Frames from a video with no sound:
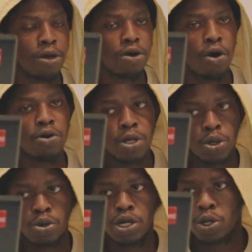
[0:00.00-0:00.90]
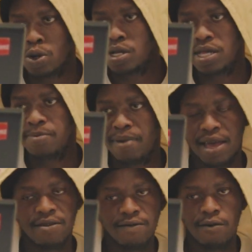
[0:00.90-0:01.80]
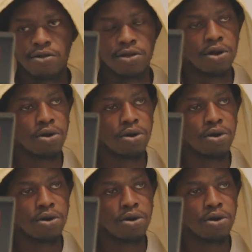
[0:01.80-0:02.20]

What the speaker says: going to a Jersey back and forth,